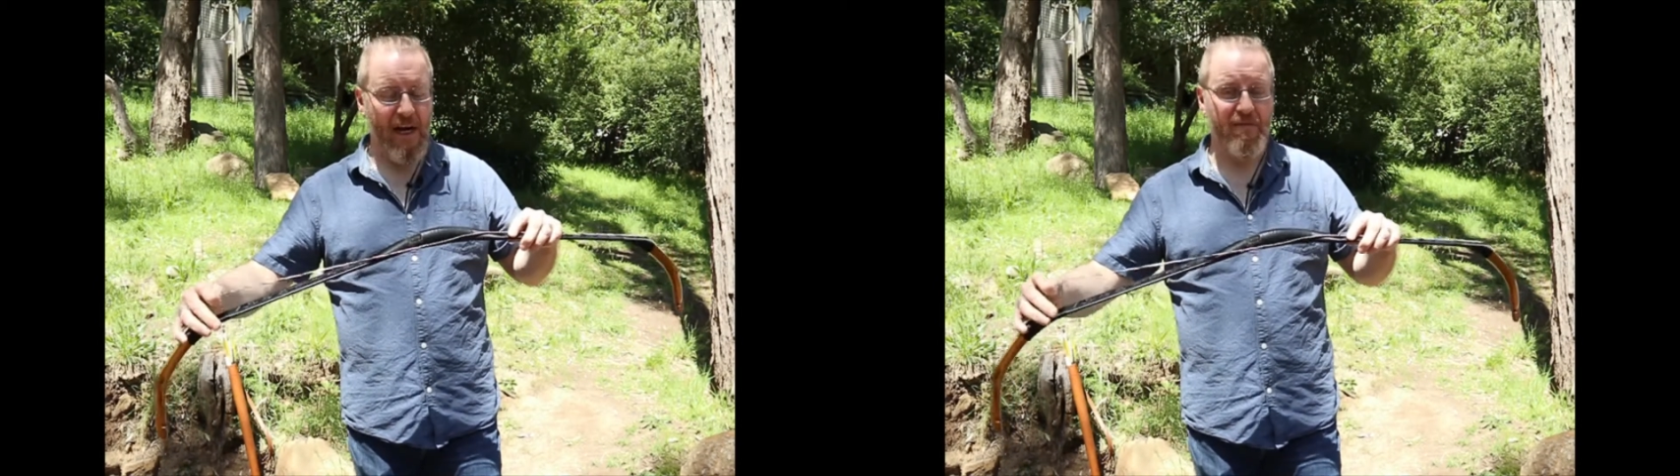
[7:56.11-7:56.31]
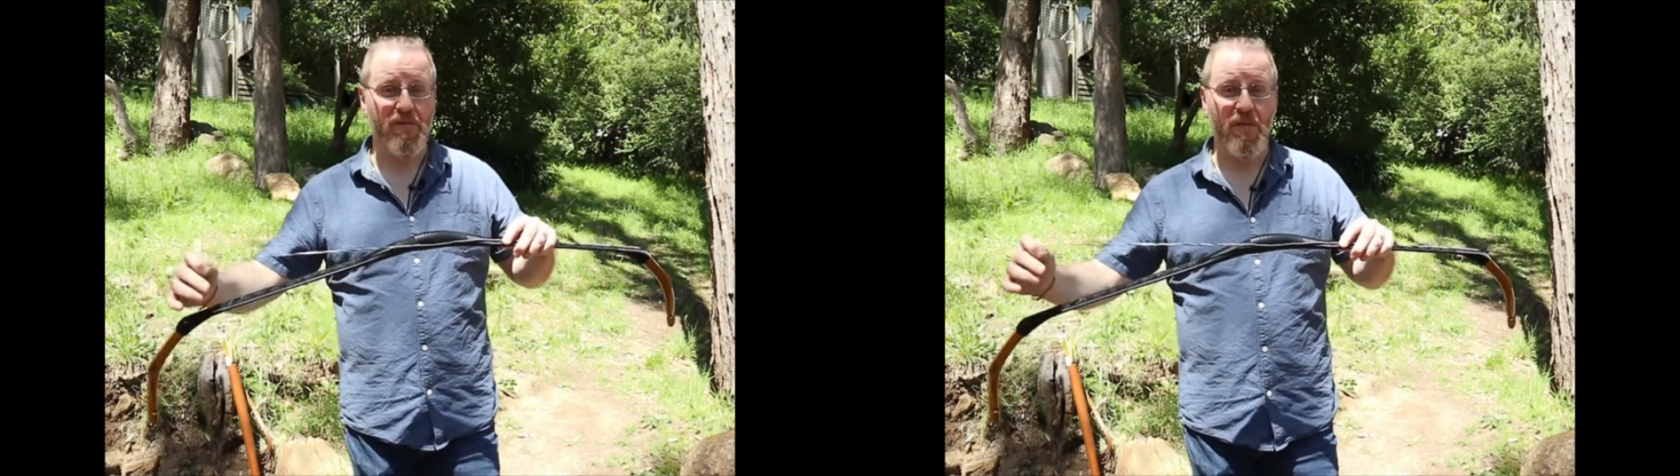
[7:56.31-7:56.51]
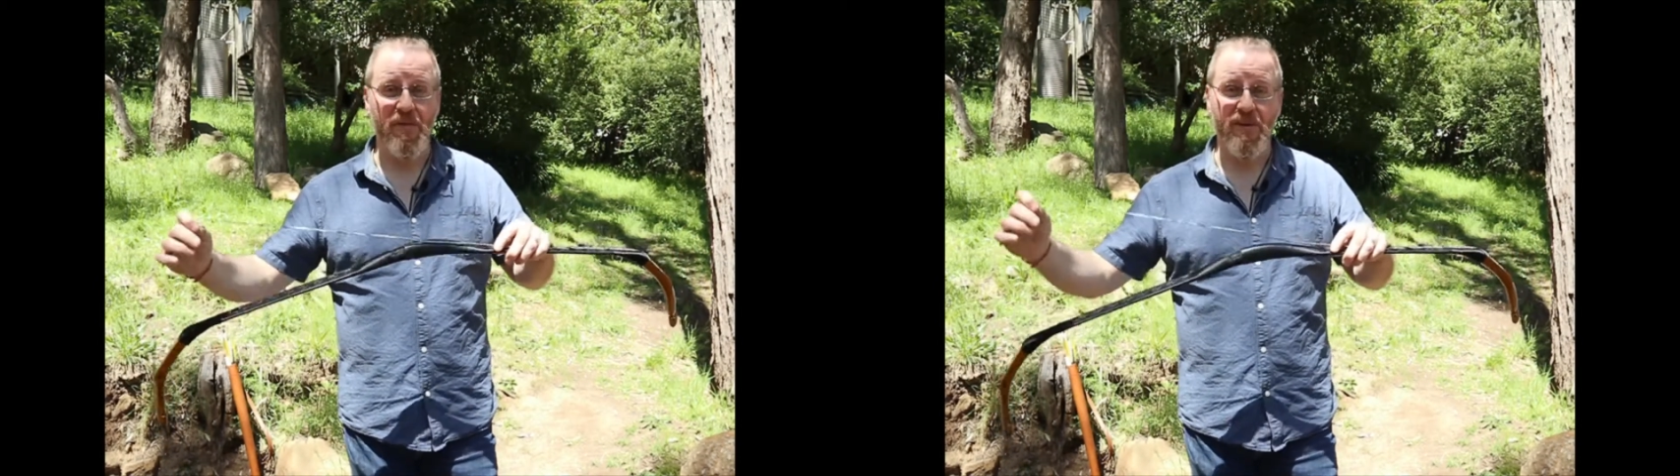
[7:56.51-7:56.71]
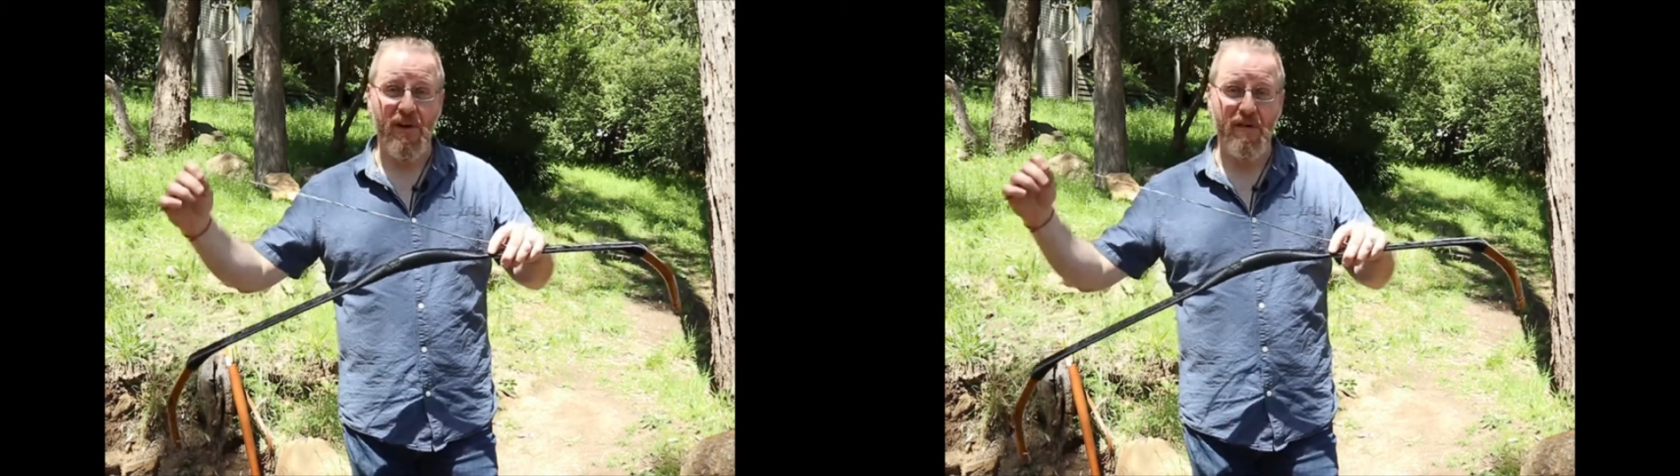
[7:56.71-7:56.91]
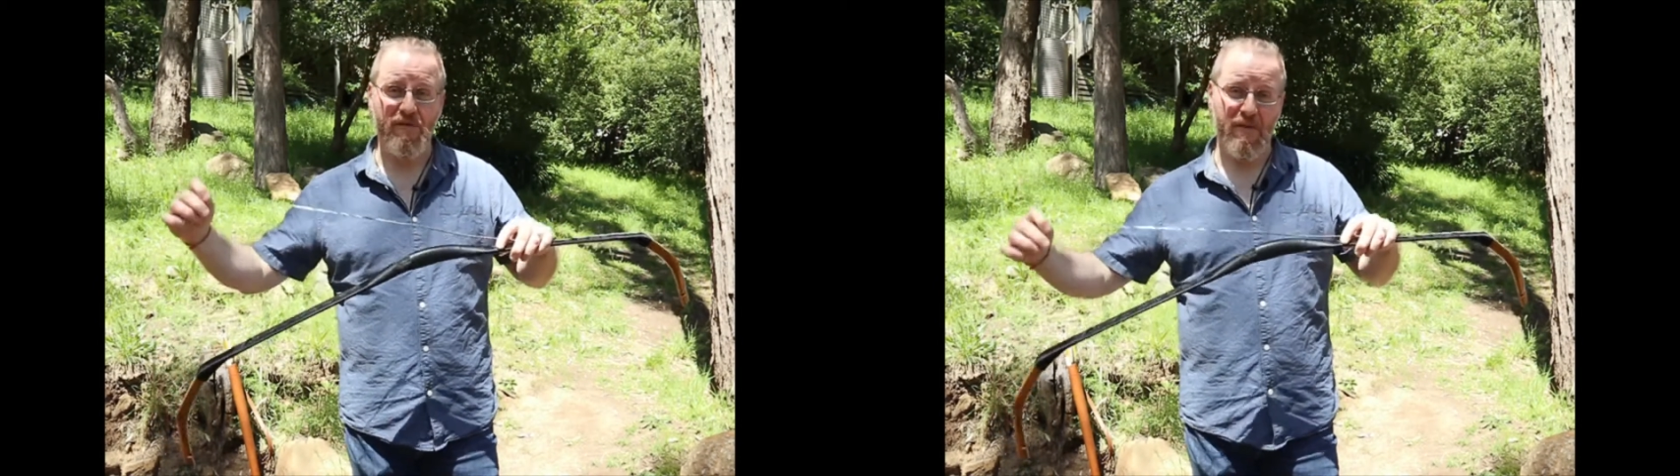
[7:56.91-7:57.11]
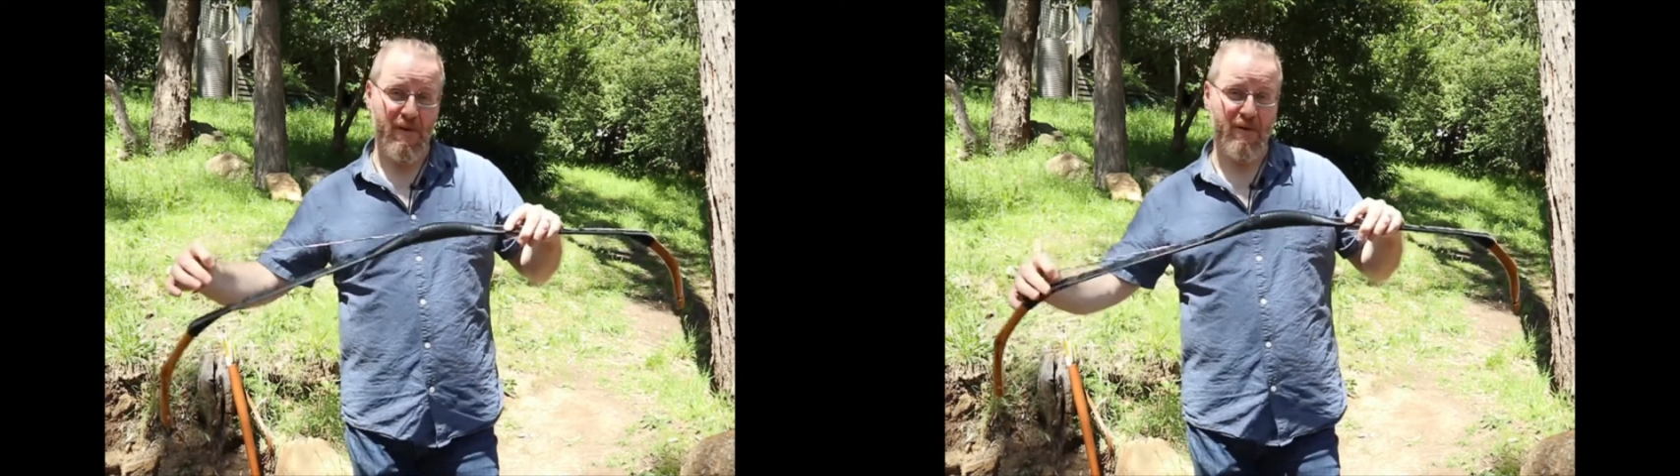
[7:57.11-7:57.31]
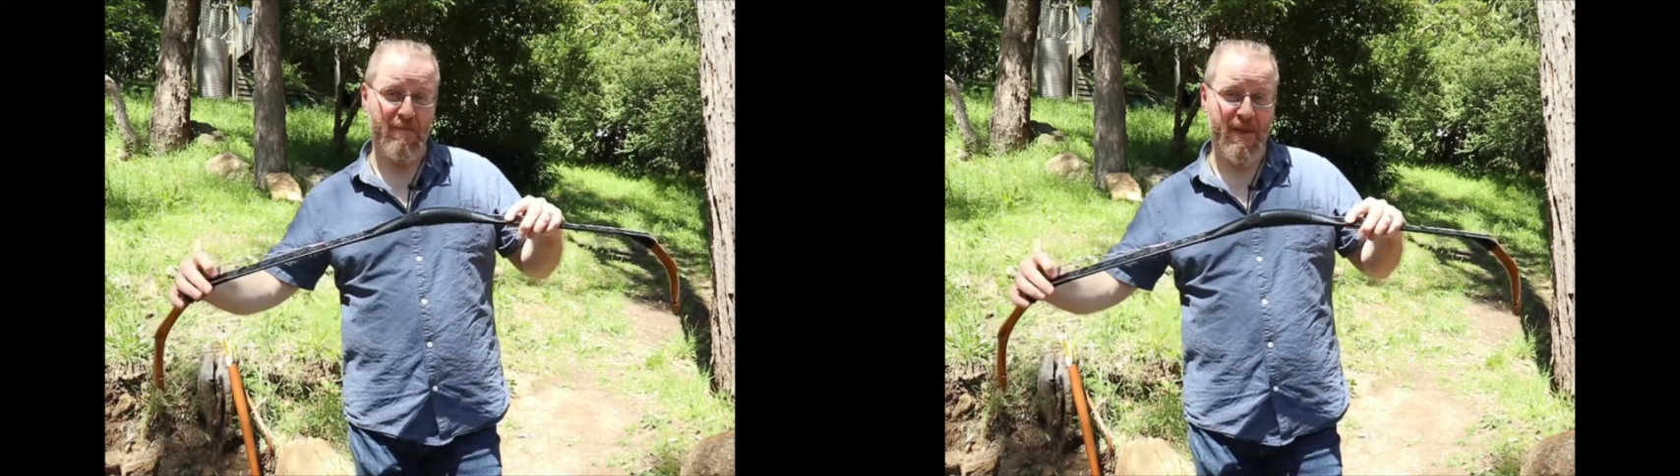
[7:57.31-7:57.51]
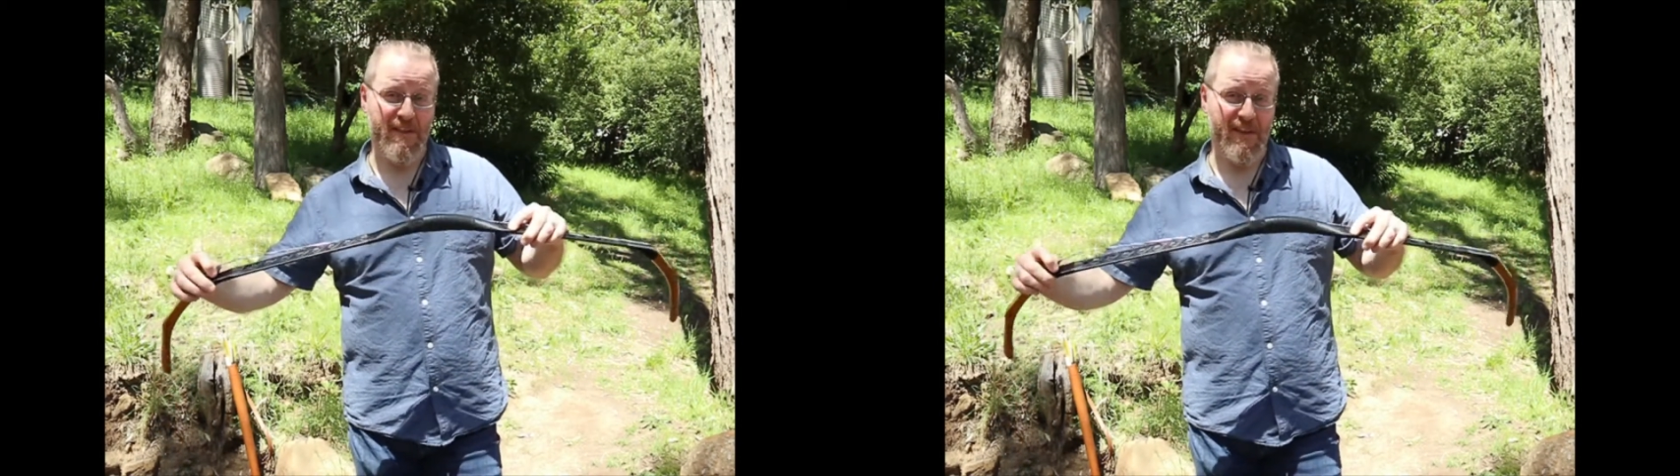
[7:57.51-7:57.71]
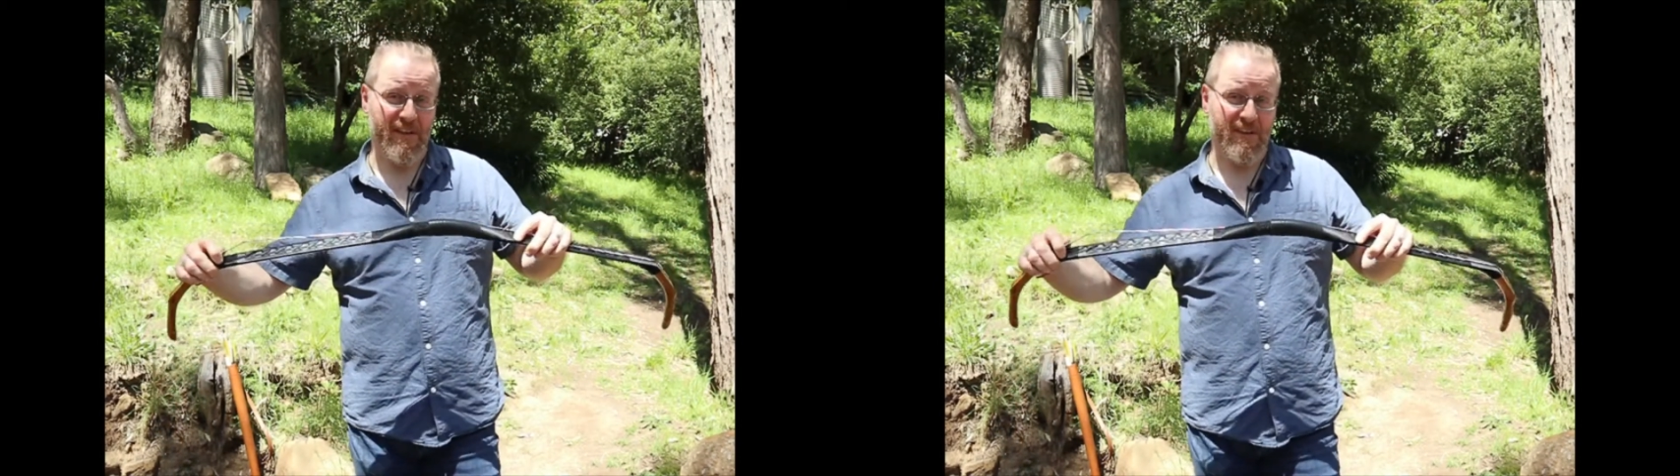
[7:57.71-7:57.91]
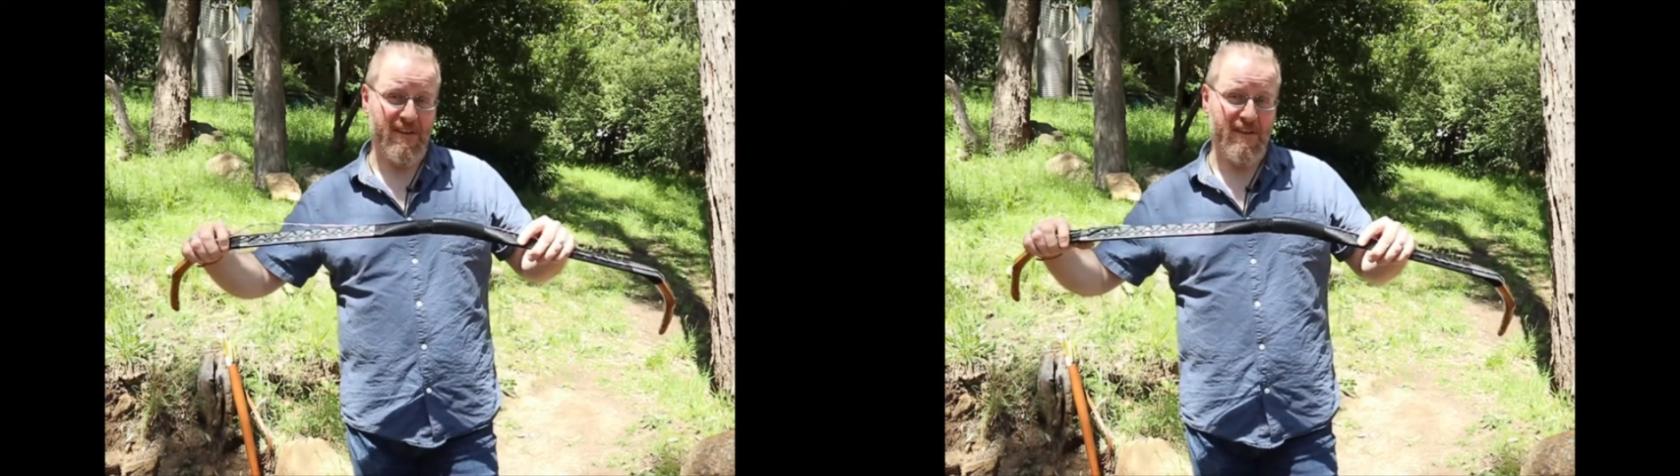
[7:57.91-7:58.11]
from the Crimean
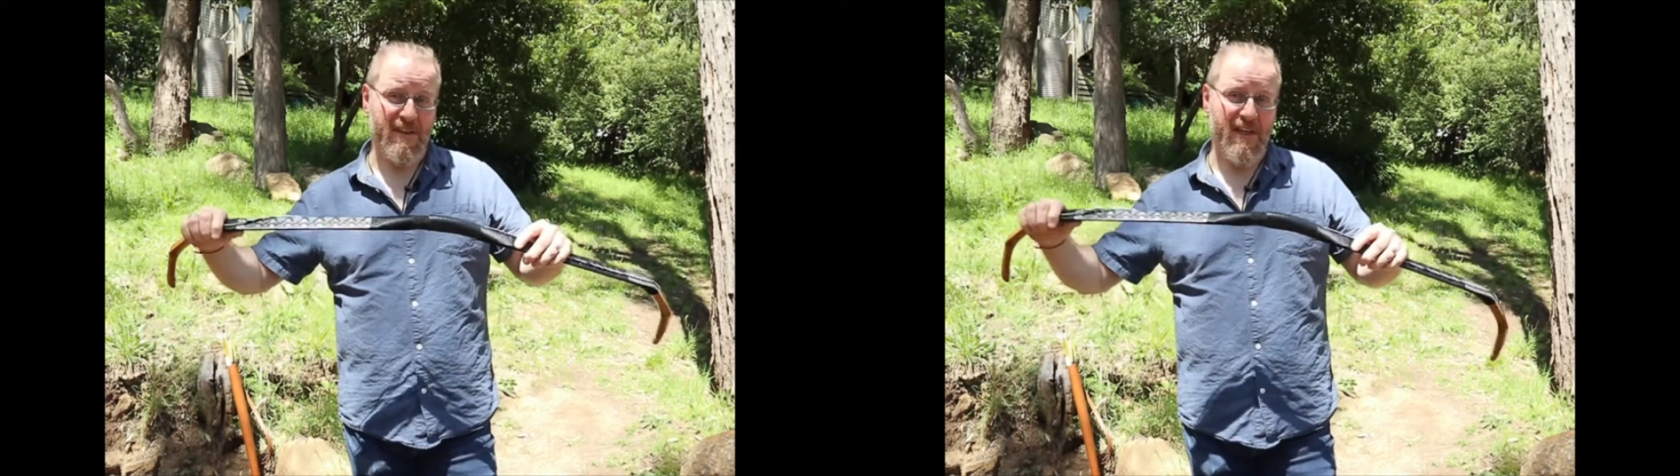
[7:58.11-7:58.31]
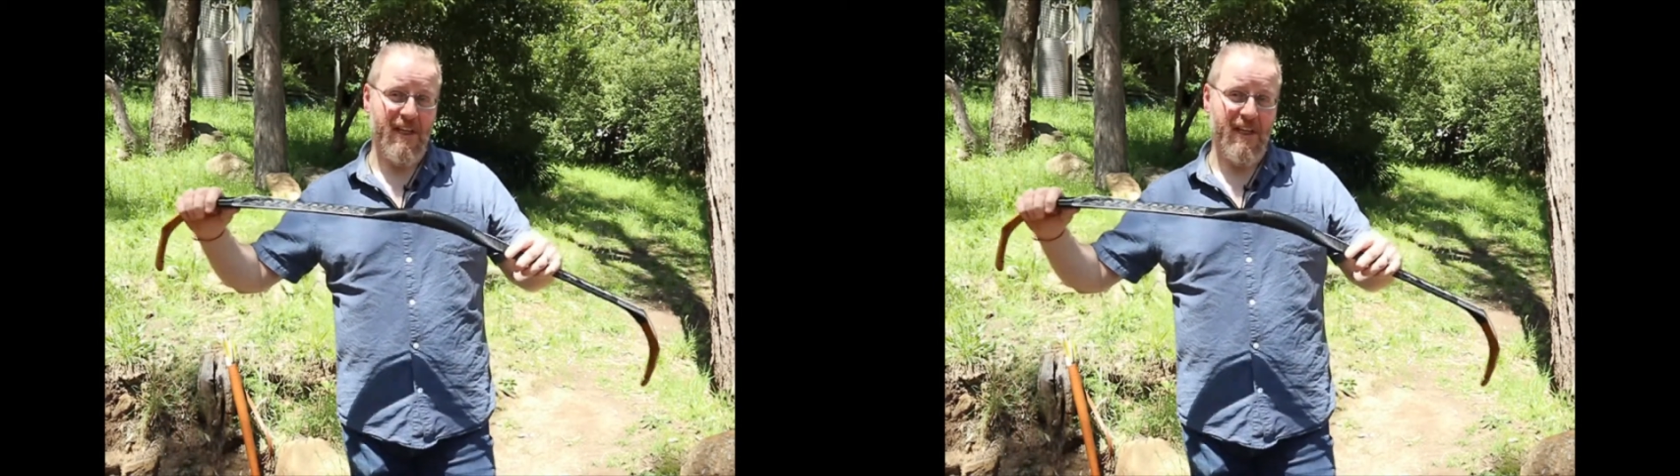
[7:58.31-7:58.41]
Tartars.